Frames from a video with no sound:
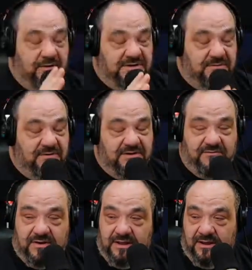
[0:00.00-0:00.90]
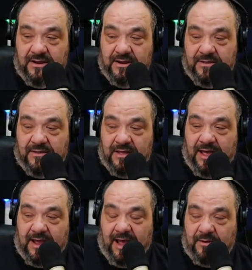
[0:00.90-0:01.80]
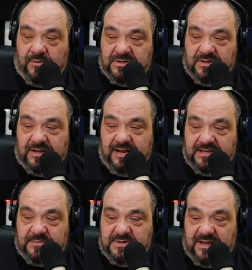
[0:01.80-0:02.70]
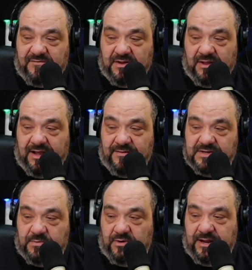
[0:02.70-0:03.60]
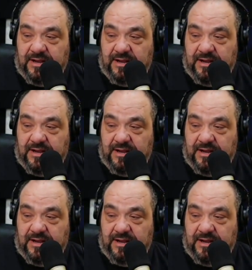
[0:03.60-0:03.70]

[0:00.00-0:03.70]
know something really funny? I, I was looking at some stuff online this morning